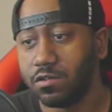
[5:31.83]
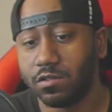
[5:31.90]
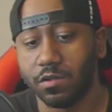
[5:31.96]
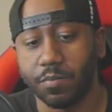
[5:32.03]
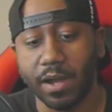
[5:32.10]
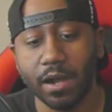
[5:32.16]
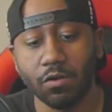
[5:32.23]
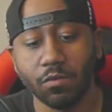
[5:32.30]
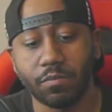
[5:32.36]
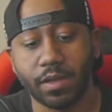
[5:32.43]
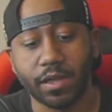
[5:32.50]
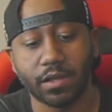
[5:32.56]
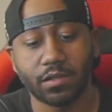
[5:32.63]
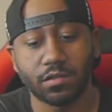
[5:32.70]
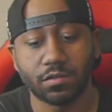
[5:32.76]
the power
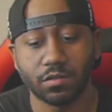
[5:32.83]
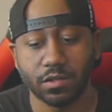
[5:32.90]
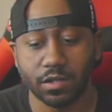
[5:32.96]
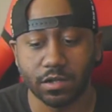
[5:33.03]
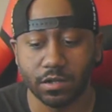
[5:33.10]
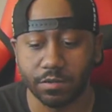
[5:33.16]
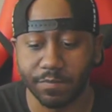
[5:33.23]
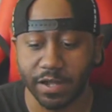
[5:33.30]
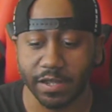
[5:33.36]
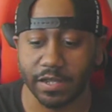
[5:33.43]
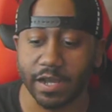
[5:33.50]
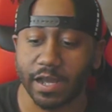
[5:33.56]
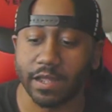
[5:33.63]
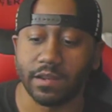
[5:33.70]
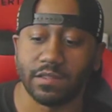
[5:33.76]
bank I
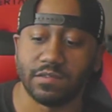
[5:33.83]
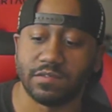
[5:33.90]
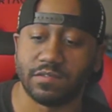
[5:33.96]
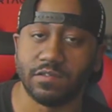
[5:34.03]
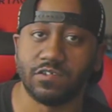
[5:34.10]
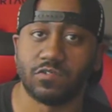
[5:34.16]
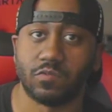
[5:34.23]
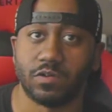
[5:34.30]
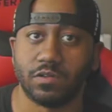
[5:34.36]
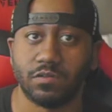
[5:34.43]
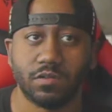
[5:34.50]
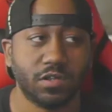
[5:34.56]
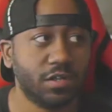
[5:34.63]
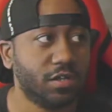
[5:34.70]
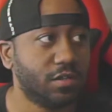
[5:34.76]
got is this one,
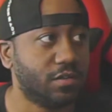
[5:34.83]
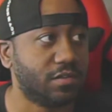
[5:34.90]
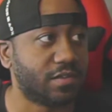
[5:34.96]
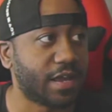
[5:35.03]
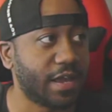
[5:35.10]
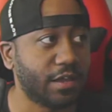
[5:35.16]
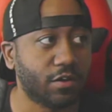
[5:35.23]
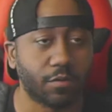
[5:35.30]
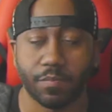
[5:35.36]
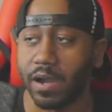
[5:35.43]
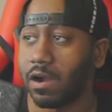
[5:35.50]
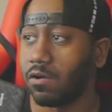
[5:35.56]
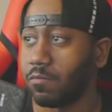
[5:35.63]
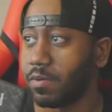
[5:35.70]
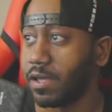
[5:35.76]
this Anker
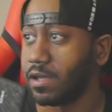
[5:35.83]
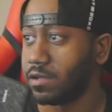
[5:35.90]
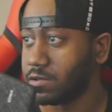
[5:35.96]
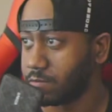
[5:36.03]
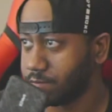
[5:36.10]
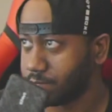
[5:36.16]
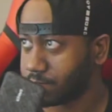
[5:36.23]
power bank.